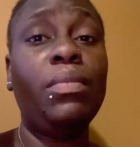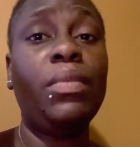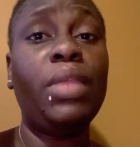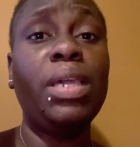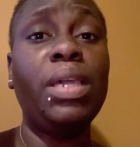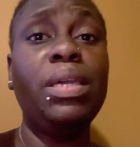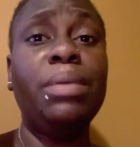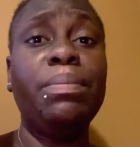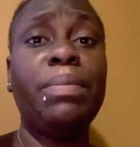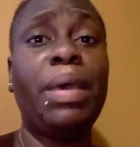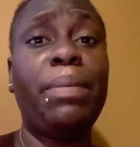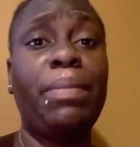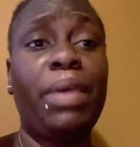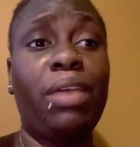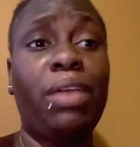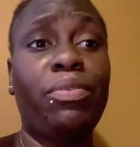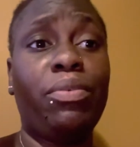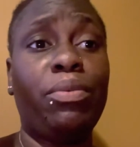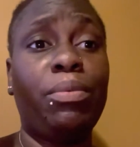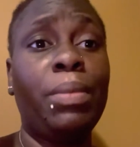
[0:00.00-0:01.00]
and my
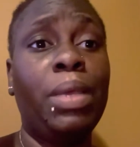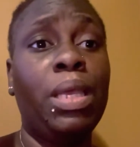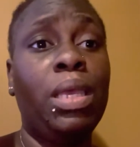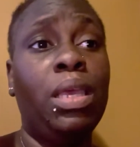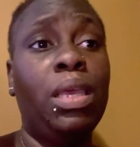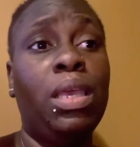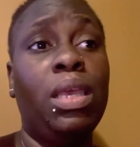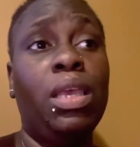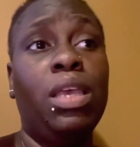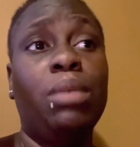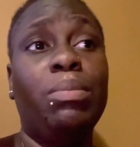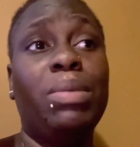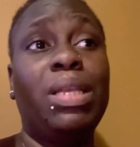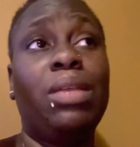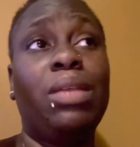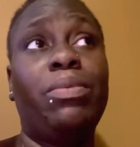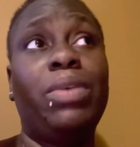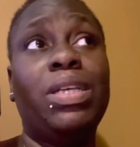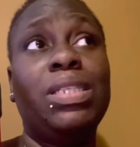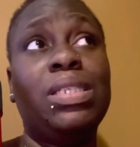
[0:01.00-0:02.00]
bathroom. But
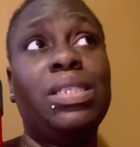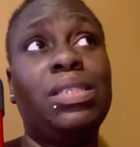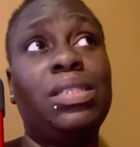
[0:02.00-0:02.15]
the rest of